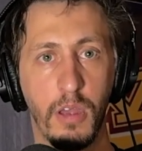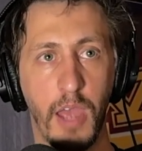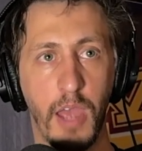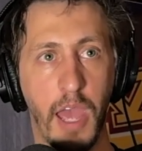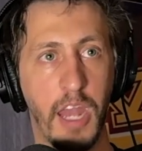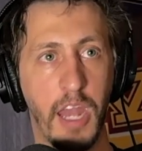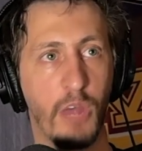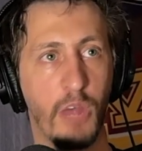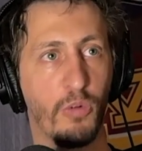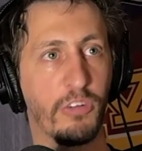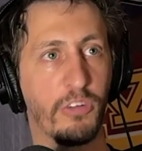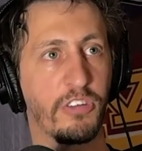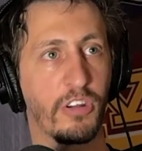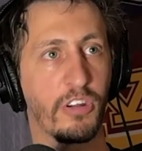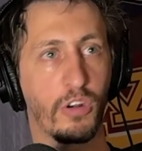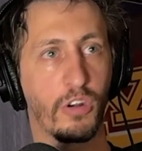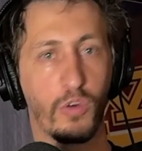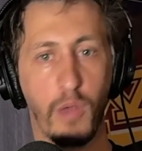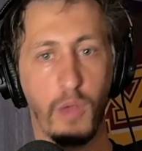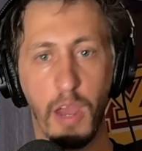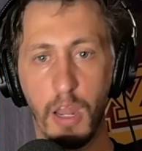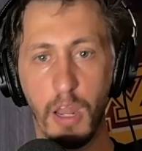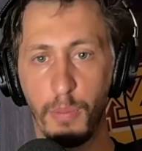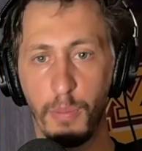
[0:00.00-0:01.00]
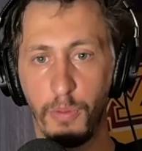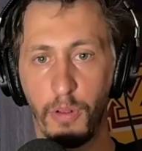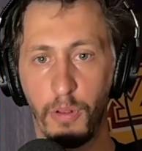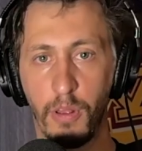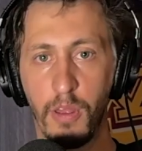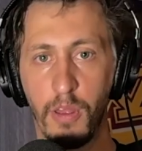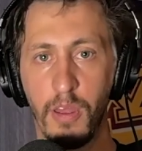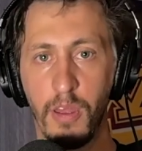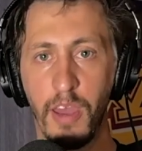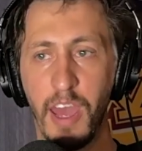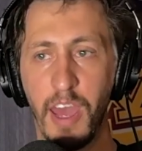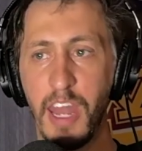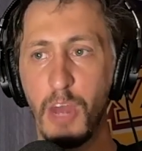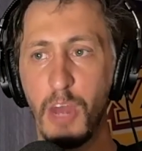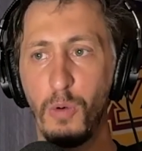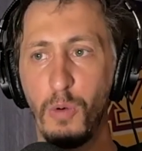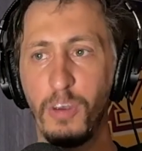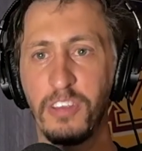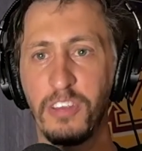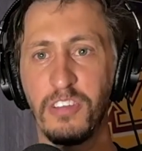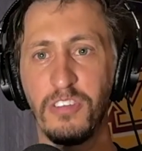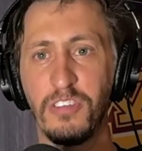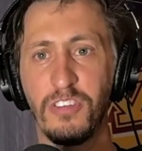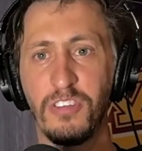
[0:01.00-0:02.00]
And it was incredible. And it
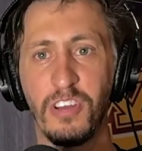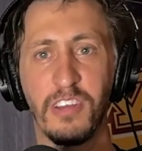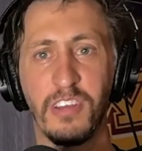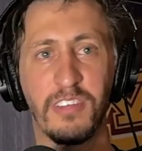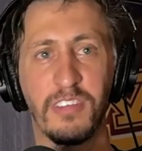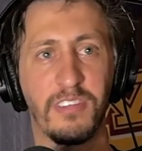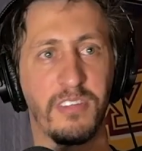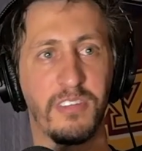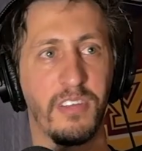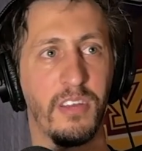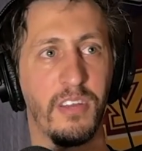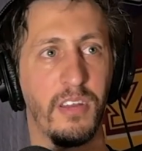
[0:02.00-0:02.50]
wasn't just